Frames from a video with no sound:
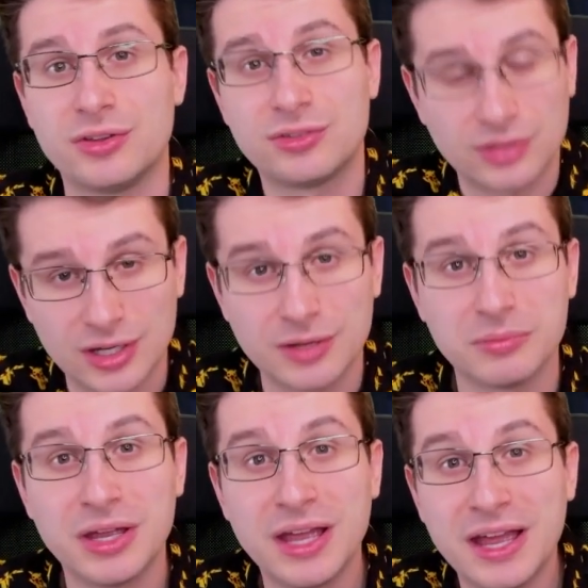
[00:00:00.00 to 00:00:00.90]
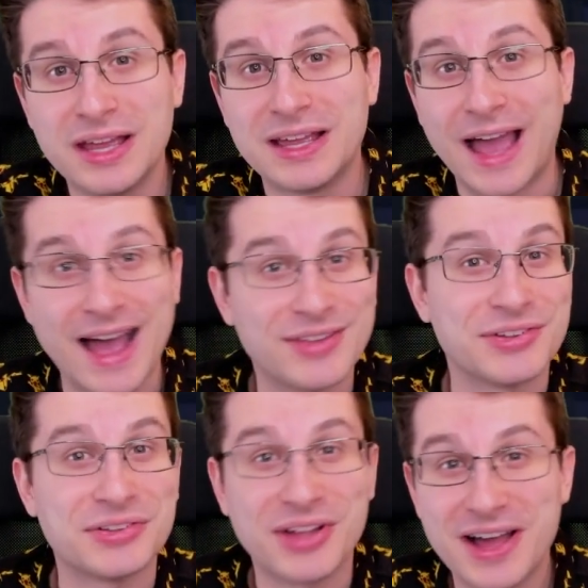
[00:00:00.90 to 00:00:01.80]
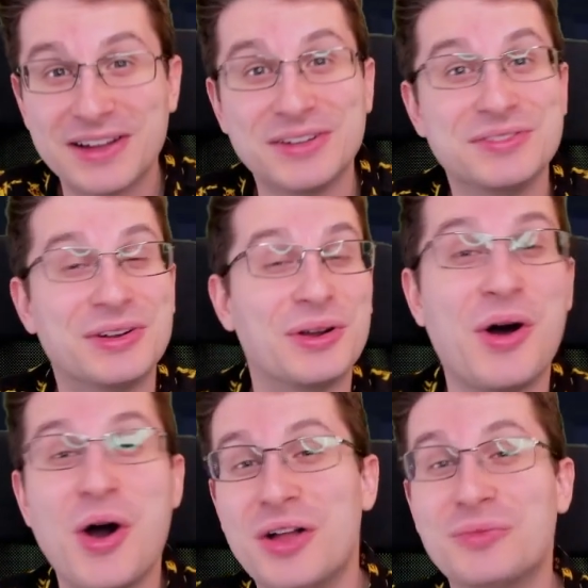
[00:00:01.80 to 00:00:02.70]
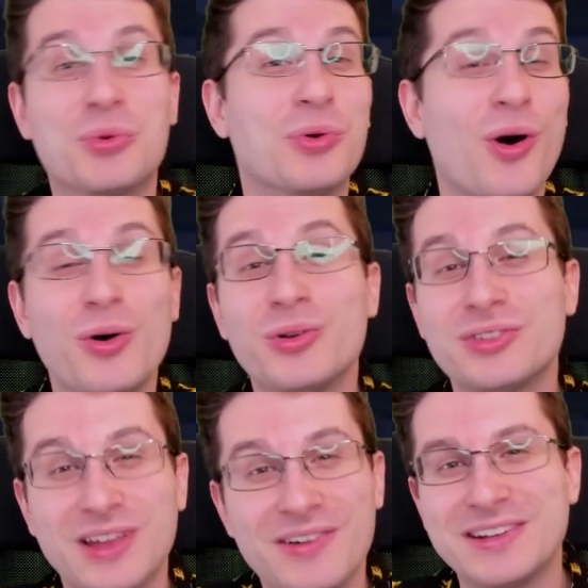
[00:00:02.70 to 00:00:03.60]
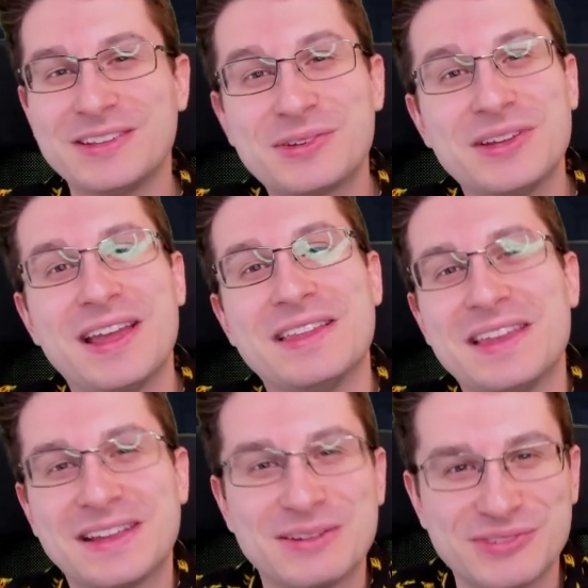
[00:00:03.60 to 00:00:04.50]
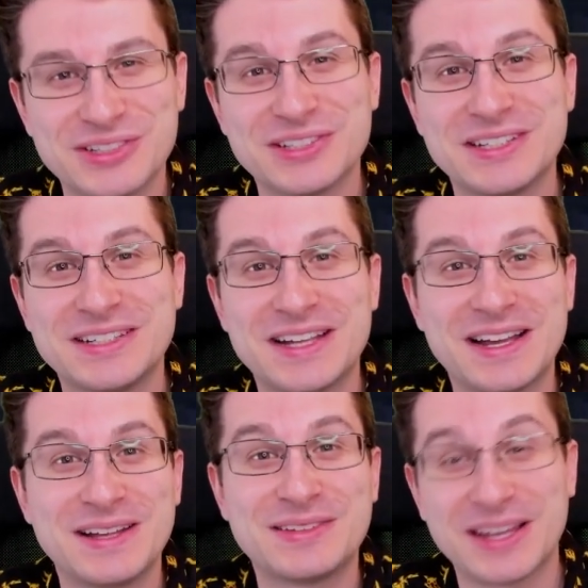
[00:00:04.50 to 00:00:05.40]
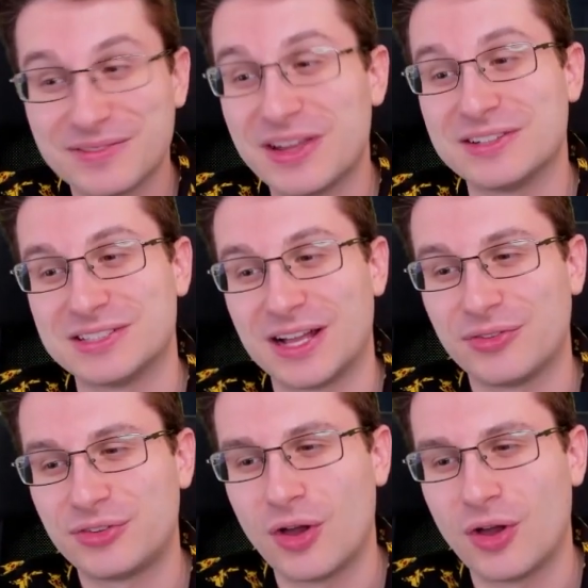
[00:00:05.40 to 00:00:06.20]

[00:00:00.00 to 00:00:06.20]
This team has a lot of roles going into it, and they can really uh, take advantage of that.